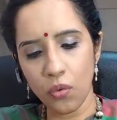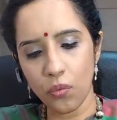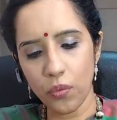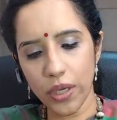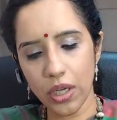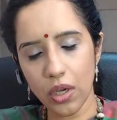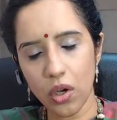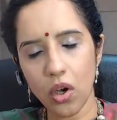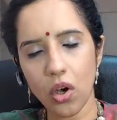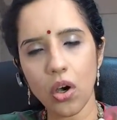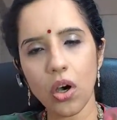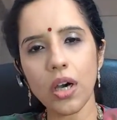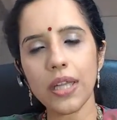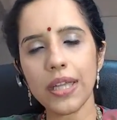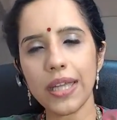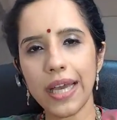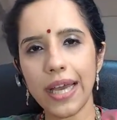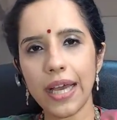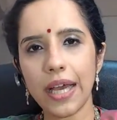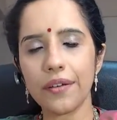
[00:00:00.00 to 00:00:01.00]
We
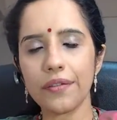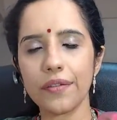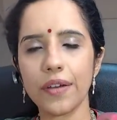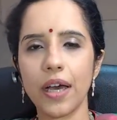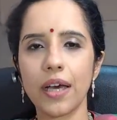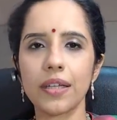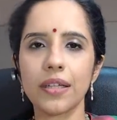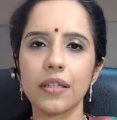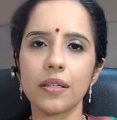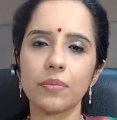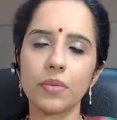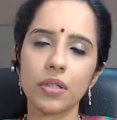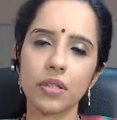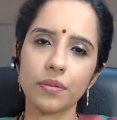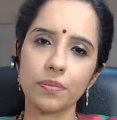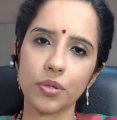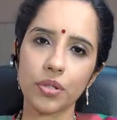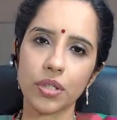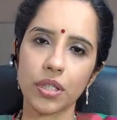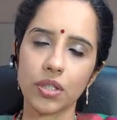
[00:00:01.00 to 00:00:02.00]
all have
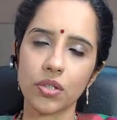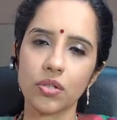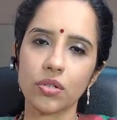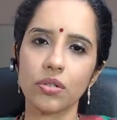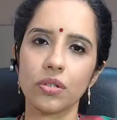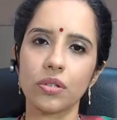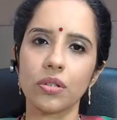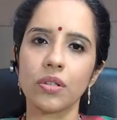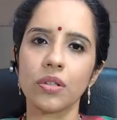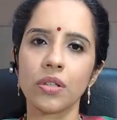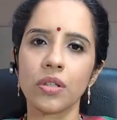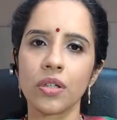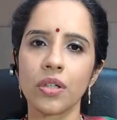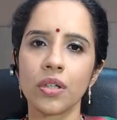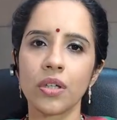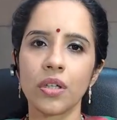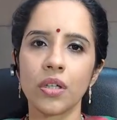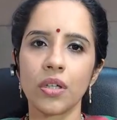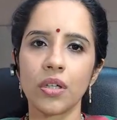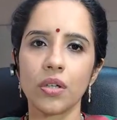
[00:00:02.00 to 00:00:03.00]
unlimited potential.
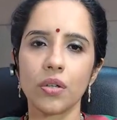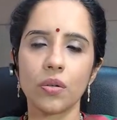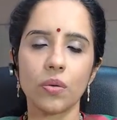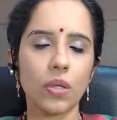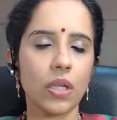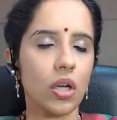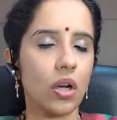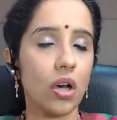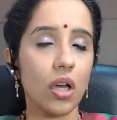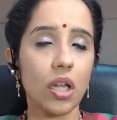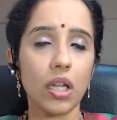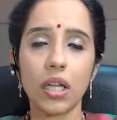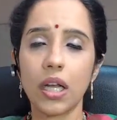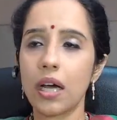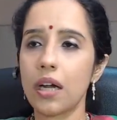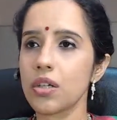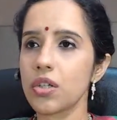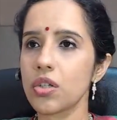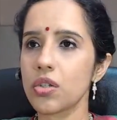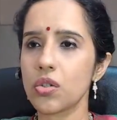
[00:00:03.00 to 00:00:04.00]
We all
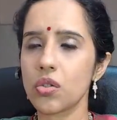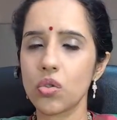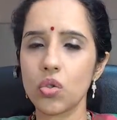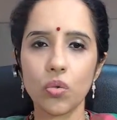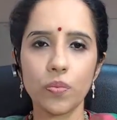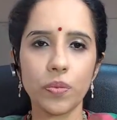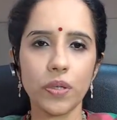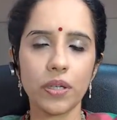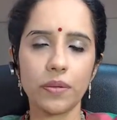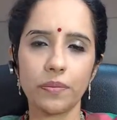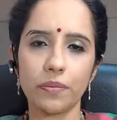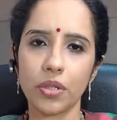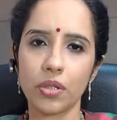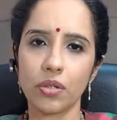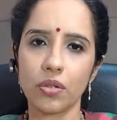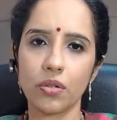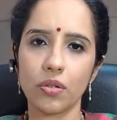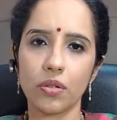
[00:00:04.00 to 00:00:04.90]
are super,